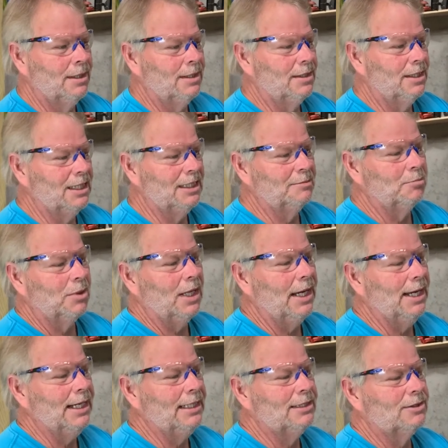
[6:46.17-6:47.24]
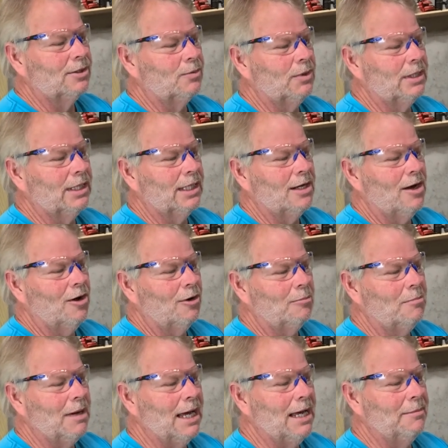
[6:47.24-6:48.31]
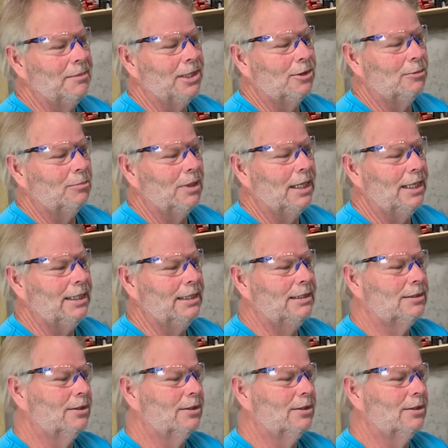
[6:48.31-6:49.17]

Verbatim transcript: These blades are what they call bimetal blades,